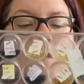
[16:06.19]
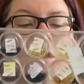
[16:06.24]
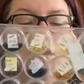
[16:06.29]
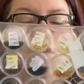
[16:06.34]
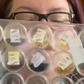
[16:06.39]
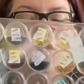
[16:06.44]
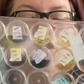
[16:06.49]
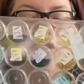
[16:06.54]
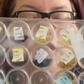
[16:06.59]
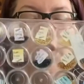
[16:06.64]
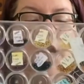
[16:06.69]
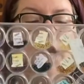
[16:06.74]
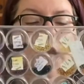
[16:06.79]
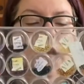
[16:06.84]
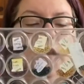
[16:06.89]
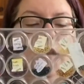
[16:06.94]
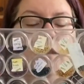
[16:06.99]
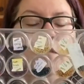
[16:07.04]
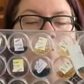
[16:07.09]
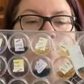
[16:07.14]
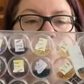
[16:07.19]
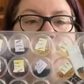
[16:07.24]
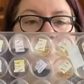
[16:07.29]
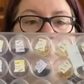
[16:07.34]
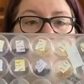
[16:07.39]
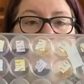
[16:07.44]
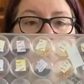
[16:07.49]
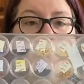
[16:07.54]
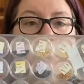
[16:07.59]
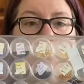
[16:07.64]
She
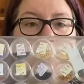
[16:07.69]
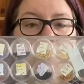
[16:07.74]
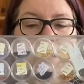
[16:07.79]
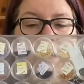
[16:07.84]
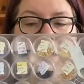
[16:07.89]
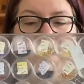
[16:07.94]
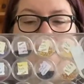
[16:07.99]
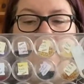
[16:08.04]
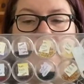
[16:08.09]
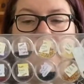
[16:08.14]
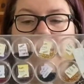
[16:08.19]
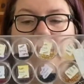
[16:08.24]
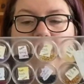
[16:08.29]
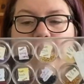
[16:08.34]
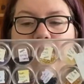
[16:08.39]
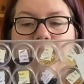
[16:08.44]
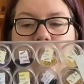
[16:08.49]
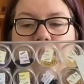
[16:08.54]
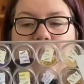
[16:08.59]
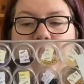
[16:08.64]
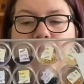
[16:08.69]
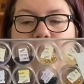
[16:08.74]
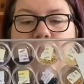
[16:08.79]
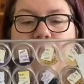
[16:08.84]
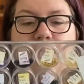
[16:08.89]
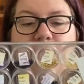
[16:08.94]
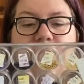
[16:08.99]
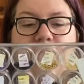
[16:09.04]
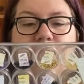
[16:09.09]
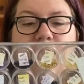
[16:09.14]
bought me
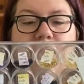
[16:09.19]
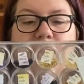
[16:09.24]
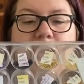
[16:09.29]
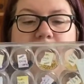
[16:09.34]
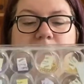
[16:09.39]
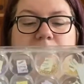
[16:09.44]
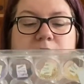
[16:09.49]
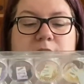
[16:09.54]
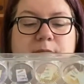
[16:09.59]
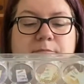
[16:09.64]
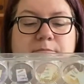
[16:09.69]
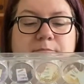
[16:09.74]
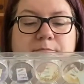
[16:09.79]
some of the